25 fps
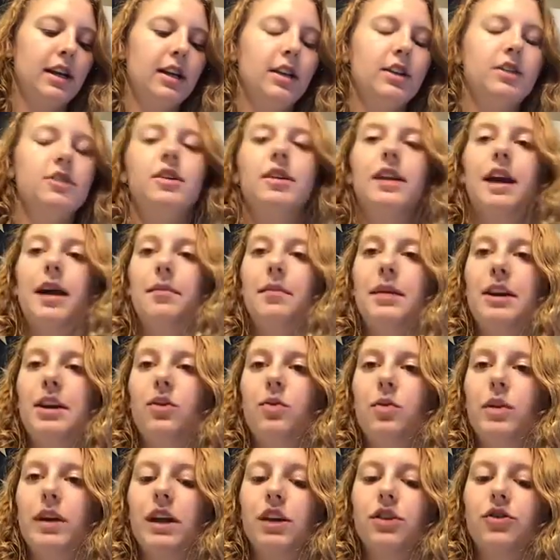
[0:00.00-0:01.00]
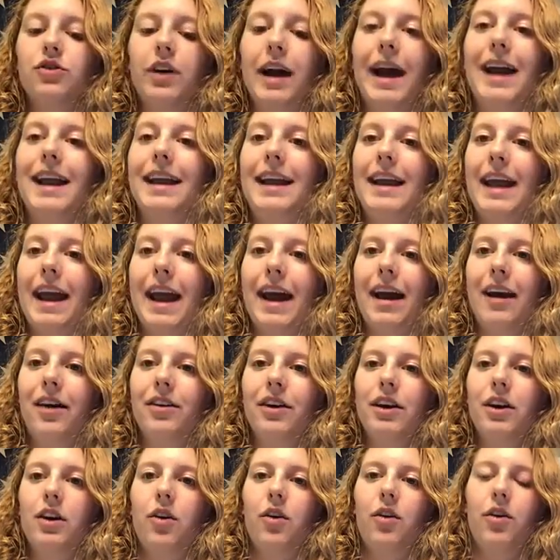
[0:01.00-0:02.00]
So that means we could try
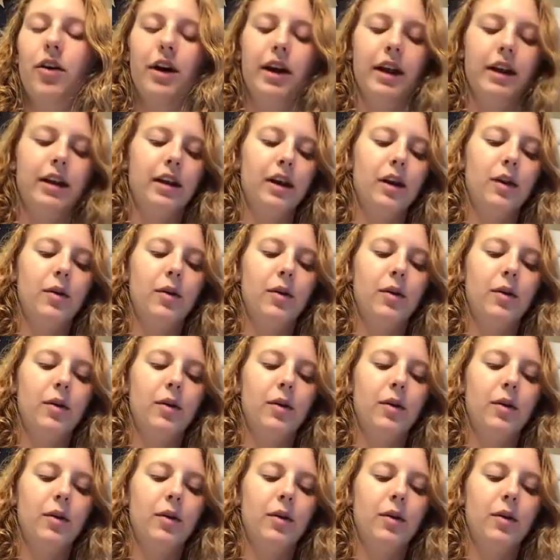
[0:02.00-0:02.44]
counting on.